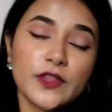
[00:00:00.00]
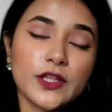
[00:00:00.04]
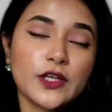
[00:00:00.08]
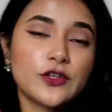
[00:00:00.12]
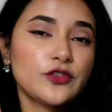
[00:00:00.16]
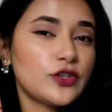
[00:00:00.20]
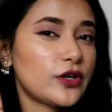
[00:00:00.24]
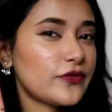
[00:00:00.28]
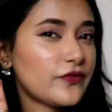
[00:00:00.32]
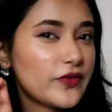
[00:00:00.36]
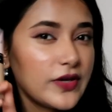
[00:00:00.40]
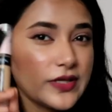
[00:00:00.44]

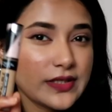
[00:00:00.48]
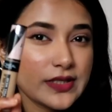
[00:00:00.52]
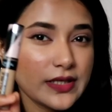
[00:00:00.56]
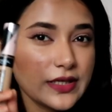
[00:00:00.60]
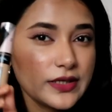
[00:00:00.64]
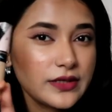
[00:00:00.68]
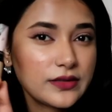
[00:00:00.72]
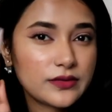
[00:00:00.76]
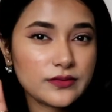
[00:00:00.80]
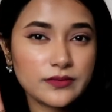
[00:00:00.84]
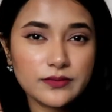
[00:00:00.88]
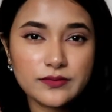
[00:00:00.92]
you're
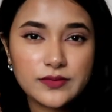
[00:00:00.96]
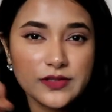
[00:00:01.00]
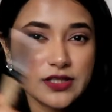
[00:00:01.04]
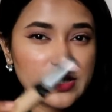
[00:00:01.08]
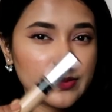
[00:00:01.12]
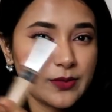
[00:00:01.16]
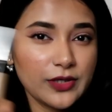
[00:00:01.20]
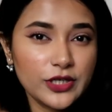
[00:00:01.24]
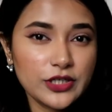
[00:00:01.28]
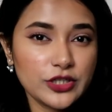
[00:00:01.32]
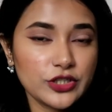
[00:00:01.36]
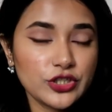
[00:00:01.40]
facing
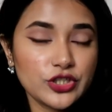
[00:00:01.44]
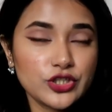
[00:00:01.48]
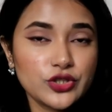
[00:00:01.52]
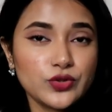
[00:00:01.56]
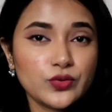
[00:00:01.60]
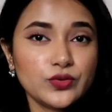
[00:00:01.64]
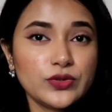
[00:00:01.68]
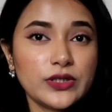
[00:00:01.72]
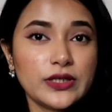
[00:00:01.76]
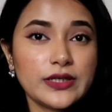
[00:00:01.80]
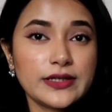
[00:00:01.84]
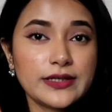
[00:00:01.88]
similar
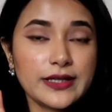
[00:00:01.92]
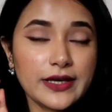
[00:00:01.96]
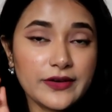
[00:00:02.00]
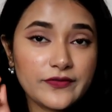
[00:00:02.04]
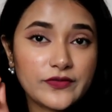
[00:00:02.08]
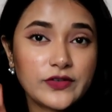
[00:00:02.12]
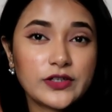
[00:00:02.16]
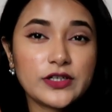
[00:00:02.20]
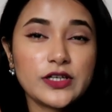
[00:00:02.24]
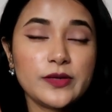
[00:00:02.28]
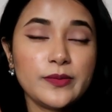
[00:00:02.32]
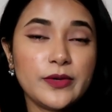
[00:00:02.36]
issue, then
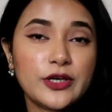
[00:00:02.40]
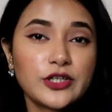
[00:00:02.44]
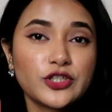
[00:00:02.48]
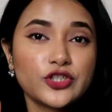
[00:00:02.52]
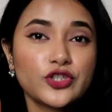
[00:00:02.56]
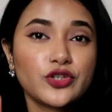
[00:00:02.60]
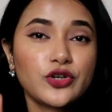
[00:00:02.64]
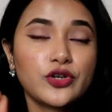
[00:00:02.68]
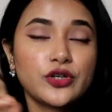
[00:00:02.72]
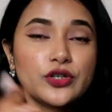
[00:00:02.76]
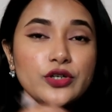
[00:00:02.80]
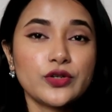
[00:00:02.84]
definitely make
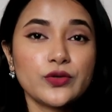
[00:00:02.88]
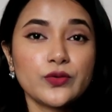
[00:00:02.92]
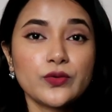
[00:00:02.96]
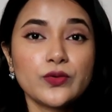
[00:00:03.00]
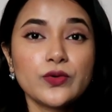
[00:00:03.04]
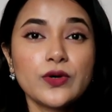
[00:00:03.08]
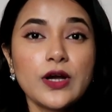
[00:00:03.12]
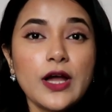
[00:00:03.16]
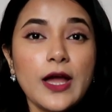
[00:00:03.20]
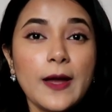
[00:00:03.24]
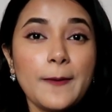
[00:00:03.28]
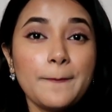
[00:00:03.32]
sure
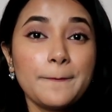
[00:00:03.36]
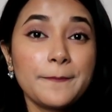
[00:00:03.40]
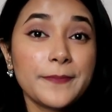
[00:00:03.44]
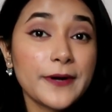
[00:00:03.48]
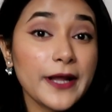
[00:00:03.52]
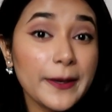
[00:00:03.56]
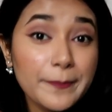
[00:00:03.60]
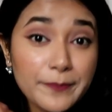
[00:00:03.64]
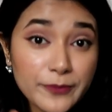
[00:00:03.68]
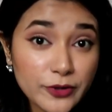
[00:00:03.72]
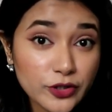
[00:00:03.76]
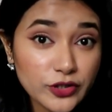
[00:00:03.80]
to
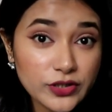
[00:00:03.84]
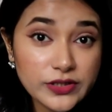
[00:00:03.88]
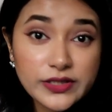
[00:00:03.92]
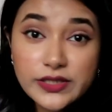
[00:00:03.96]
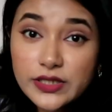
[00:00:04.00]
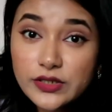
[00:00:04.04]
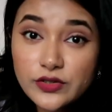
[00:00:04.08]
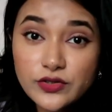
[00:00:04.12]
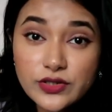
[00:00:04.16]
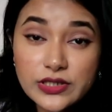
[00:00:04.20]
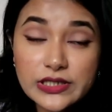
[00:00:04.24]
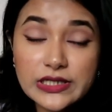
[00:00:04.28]
prep your
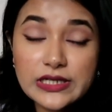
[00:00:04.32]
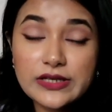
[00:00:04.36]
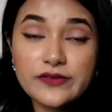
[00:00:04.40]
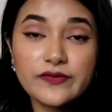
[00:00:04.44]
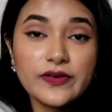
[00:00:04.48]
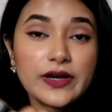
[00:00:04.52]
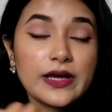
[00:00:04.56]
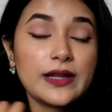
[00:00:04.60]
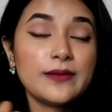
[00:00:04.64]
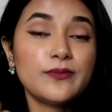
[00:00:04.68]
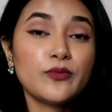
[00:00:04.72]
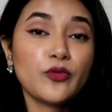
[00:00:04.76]
skin really
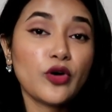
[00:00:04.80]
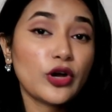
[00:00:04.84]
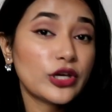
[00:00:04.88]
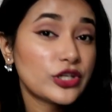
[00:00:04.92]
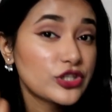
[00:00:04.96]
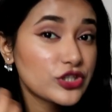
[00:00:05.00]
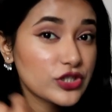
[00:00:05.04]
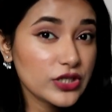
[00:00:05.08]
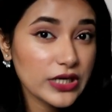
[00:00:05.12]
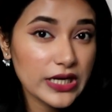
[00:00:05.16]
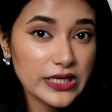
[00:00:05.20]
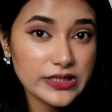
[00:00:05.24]
well,
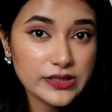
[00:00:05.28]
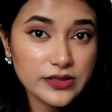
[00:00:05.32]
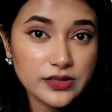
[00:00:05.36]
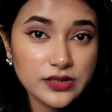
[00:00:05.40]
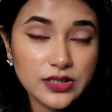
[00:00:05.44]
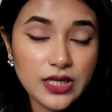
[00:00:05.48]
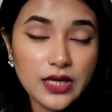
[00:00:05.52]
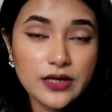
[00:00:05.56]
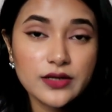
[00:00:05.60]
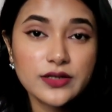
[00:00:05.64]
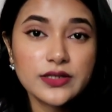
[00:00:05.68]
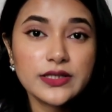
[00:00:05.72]
moisturize
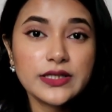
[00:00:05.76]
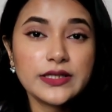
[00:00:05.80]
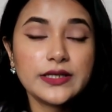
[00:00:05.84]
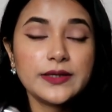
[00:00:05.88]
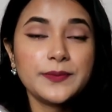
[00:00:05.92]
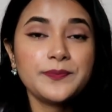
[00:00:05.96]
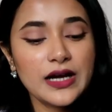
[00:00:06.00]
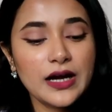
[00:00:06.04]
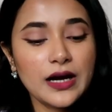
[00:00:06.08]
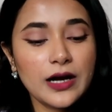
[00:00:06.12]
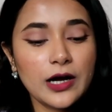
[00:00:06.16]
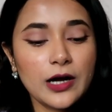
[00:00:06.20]
it
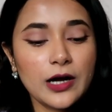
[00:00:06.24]
thoroughly.